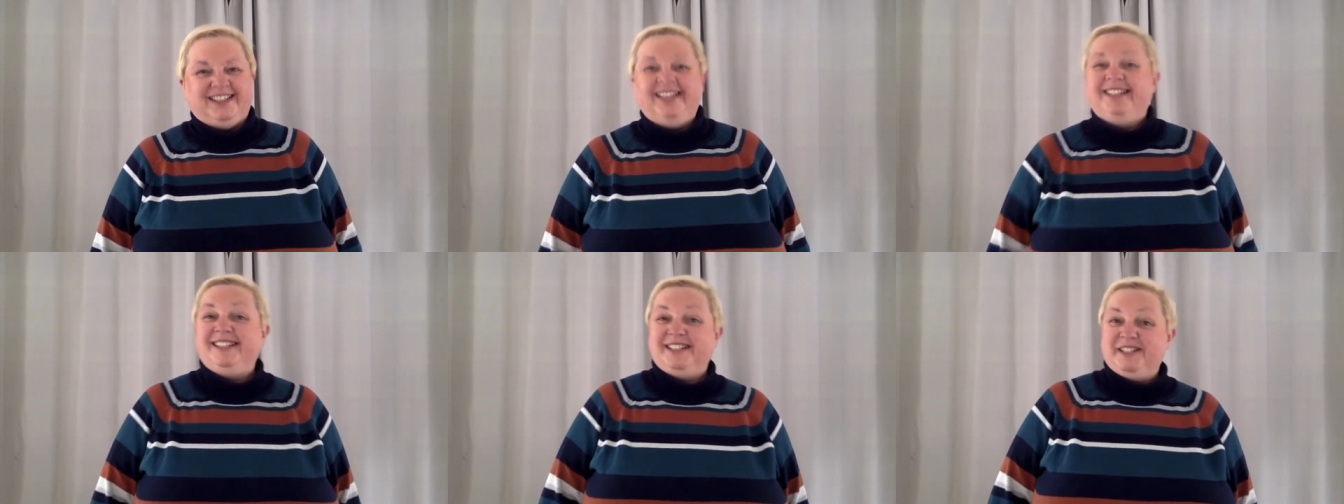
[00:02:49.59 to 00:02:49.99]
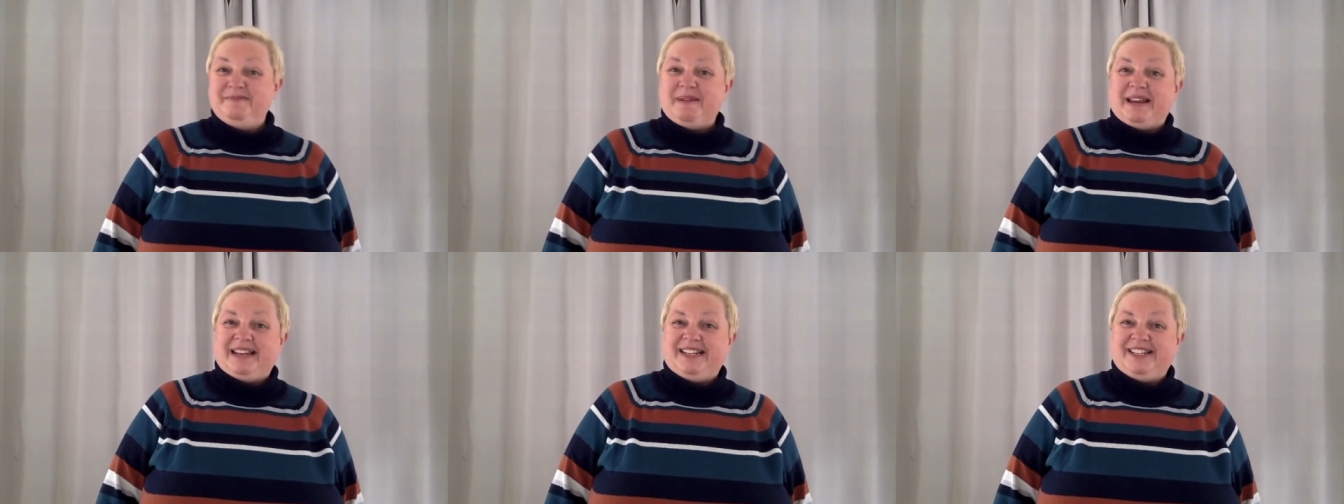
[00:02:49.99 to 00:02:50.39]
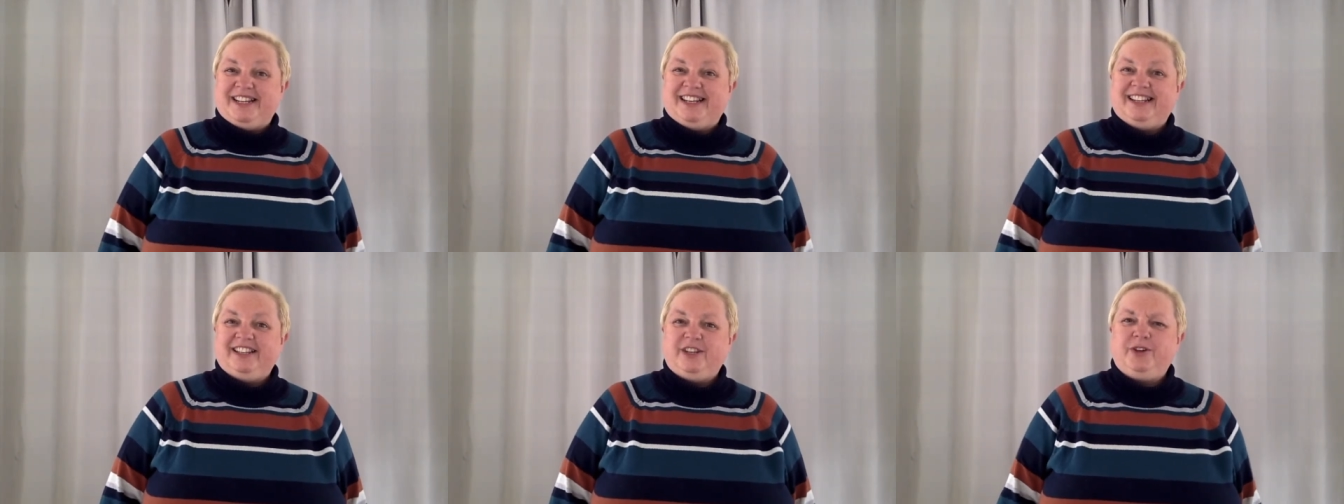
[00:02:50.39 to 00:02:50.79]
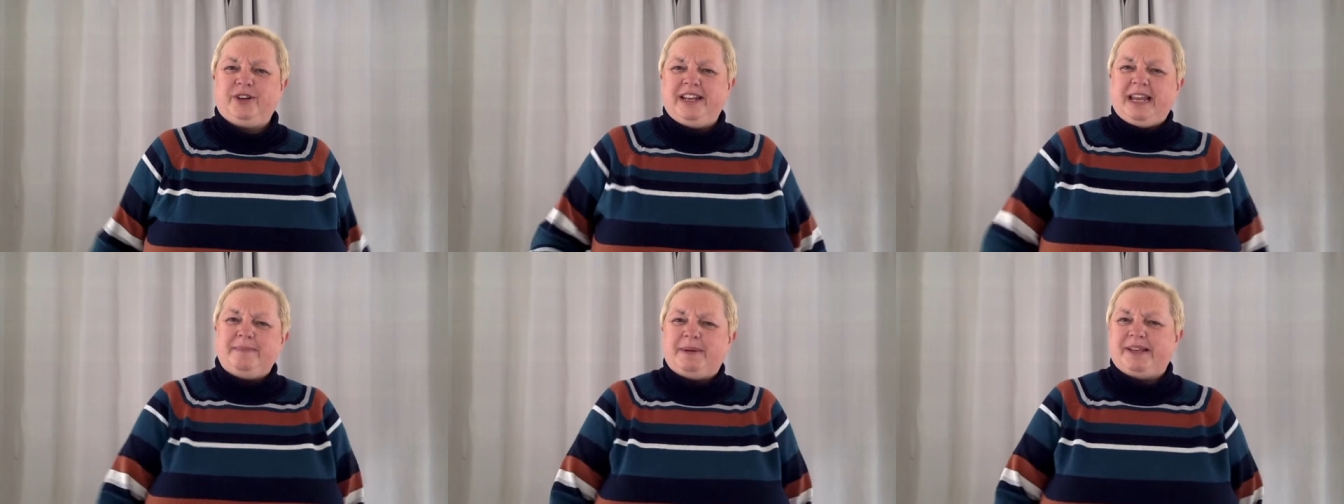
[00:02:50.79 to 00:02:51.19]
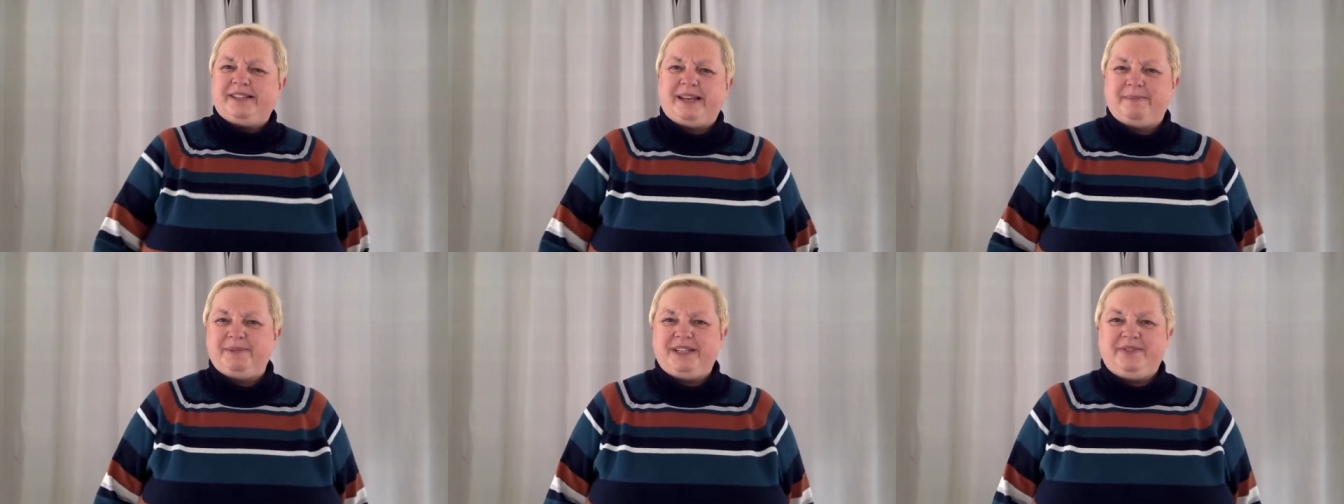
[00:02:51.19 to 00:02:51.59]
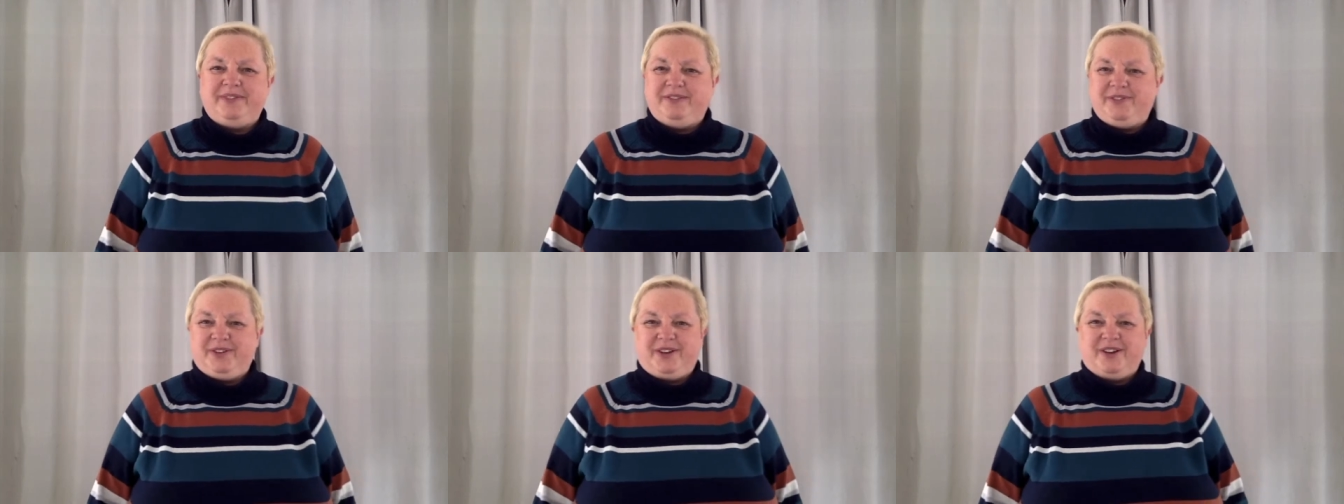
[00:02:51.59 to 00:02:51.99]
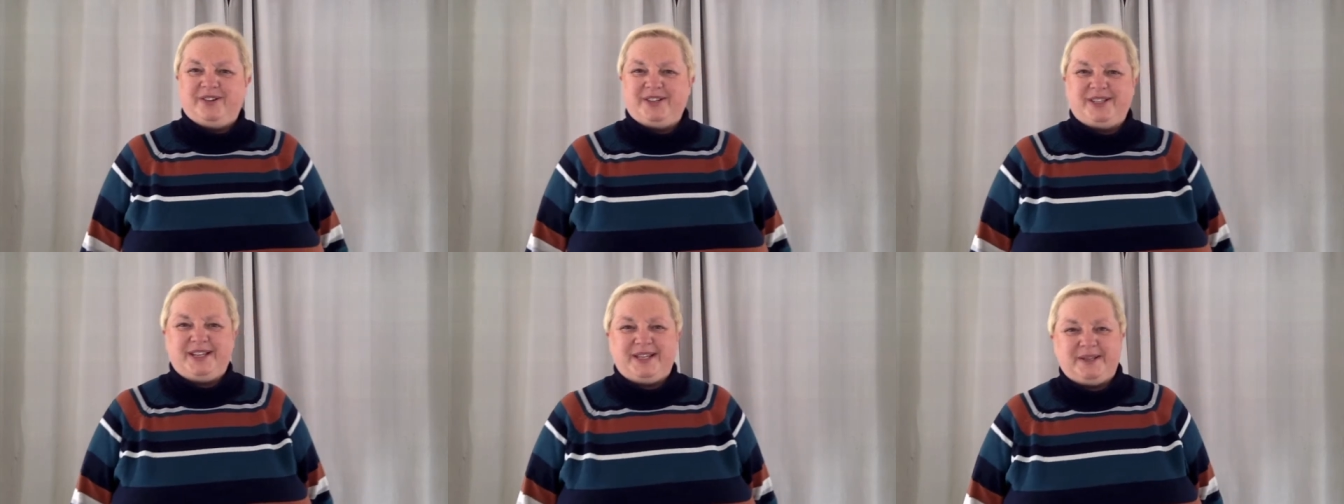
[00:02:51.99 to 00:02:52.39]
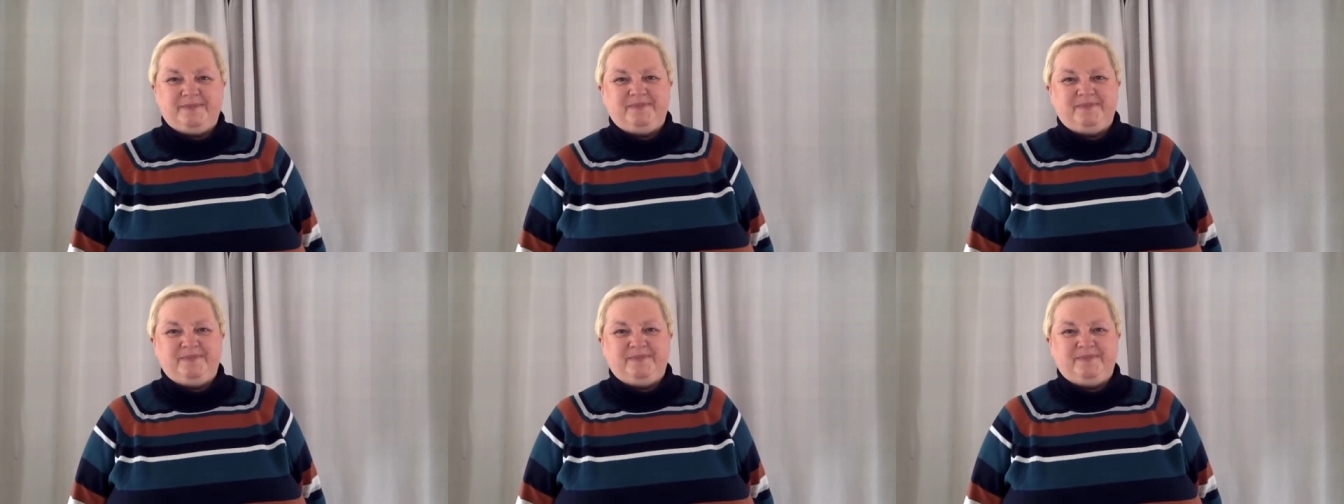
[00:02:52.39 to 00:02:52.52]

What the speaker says: Did you manage it? You can hear my stamps even if you can't see them.